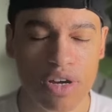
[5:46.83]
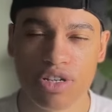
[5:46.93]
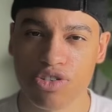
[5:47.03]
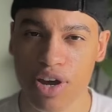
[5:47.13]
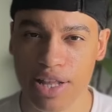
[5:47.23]

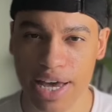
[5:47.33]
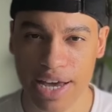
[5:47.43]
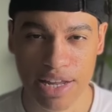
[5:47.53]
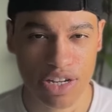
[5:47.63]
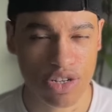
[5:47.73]
try
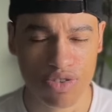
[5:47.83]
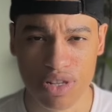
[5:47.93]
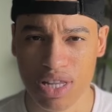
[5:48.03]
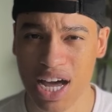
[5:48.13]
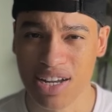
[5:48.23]
that. It shows a
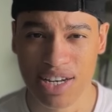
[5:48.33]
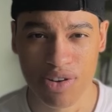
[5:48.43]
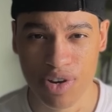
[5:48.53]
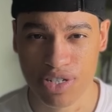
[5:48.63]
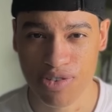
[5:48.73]
lot of
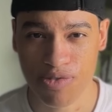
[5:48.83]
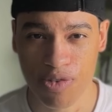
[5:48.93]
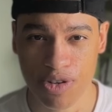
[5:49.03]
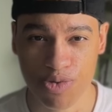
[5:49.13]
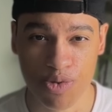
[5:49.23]
directional
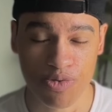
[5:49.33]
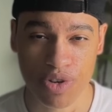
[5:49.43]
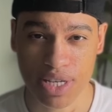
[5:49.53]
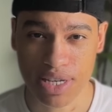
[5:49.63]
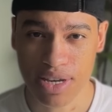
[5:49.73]
force will
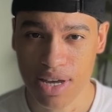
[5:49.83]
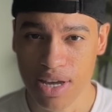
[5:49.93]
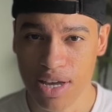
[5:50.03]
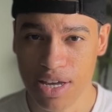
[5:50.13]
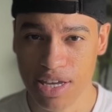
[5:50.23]
really
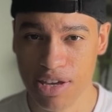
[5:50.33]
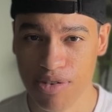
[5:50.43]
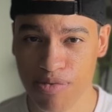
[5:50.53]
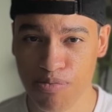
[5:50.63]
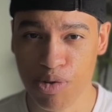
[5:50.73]

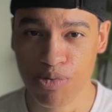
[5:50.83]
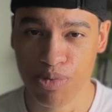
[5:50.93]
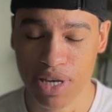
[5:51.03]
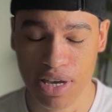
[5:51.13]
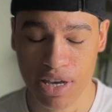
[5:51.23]
give
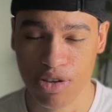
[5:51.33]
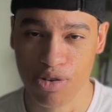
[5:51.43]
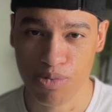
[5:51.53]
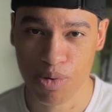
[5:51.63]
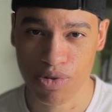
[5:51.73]
movement in your
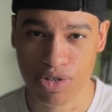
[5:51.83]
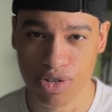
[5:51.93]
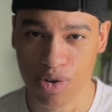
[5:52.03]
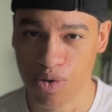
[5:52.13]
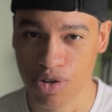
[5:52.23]
portrait
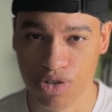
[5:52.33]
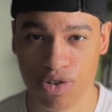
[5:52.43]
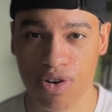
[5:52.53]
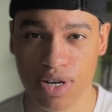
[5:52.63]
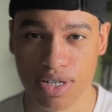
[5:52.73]
or your
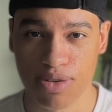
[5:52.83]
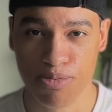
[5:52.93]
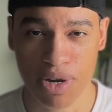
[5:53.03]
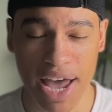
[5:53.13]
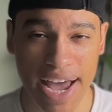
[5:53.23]
drawings.
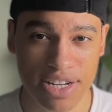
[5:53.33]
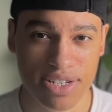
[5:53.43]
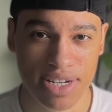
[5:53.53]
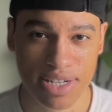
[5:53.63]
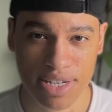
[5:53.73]
But hatching
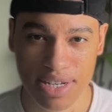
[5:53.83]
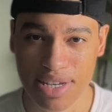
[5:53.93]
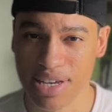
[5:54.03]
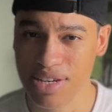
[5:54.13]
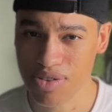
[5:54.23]
technique
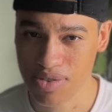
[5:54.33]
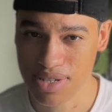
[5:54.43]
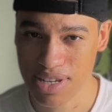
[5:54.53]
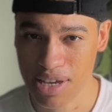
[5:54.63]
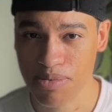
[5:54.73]
can do the
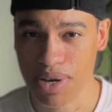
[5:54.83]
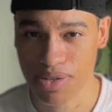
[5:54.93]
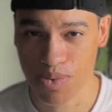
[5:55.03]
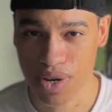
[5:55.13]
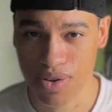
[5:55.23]
same as
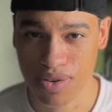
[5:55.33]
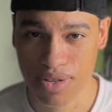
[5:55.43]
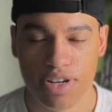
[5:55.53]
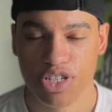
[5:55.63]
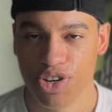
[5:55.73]
well.
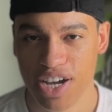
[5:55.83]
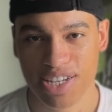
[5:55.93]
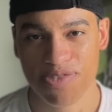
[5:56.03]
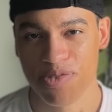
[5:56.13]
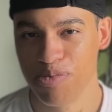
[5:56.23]
Try
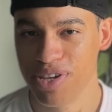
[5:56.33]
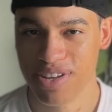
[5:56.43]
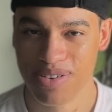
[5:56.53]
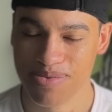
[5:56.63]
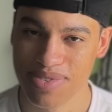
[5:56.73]
different
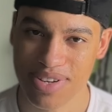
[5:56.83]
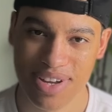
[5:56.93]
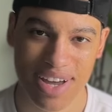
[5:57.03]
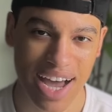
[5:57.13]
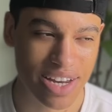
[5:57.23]
mediums.
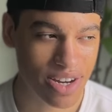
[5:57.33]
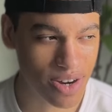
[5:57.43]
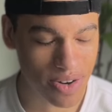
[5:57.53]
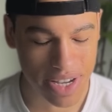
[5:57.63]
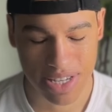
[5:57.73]
I
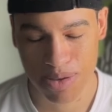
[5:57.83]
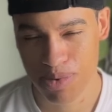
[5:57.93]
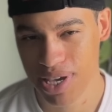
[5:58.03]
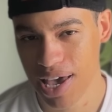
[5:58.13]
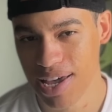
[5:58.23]
know it can
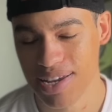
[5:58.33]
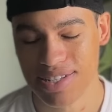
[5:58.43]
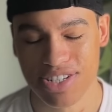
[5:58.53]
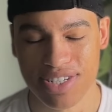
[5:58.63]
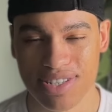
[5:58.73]
be a headache
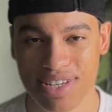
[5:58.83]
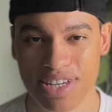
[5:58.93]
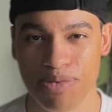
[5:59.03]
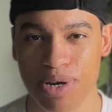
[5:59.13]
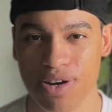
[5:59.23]
just thinking
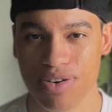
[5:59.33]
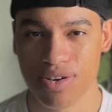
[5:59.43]
about